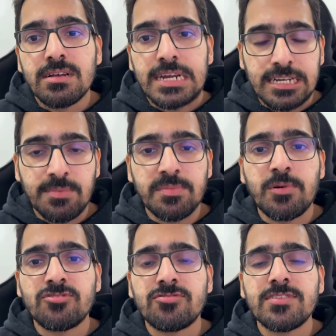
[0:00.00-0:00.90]
GitHub
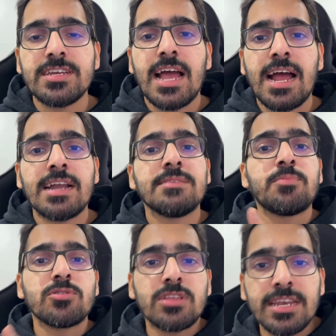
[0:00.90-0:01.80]
repository and
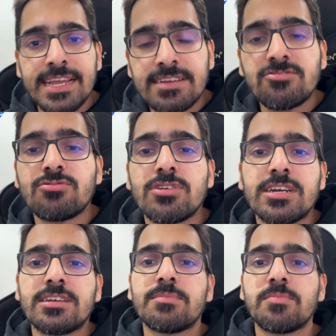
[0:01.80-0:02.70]
put the link to the
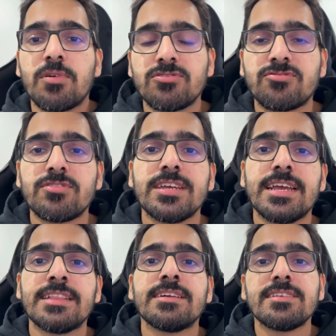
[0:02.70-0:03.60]
GitHub repository
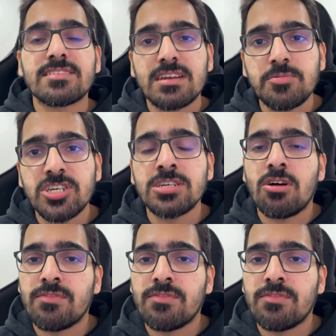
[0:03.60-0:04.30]
in the description